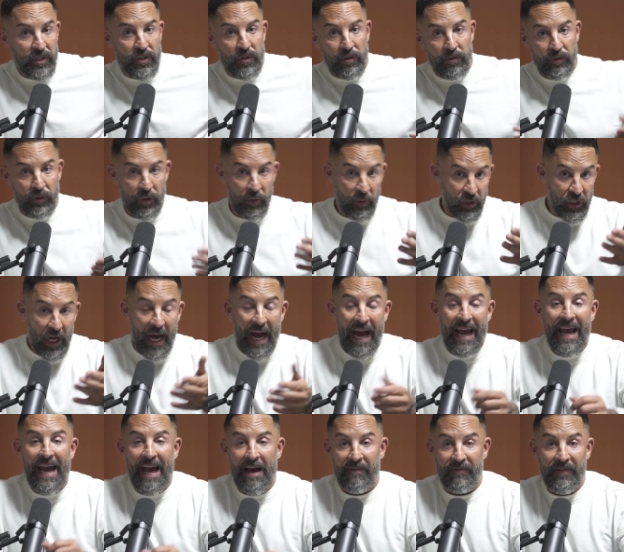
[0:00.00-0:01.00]
surgery, which I
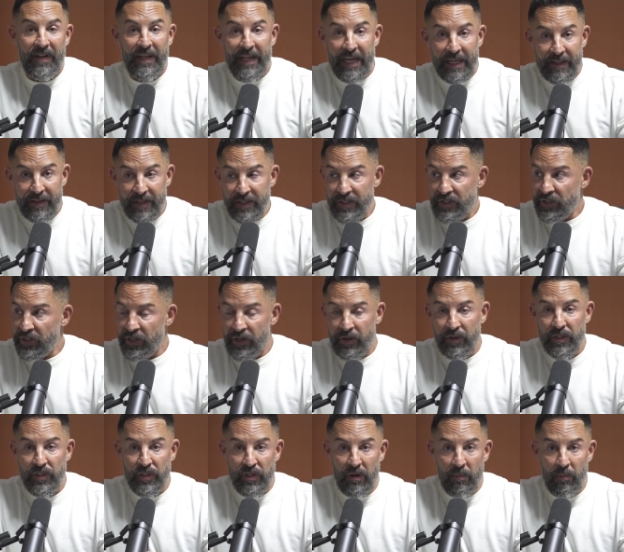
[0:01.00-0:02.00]
have to get this year
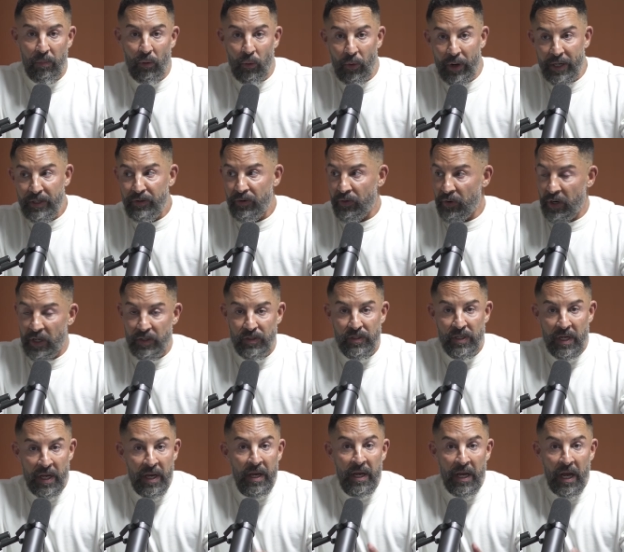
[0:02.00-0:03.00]
at some point, or else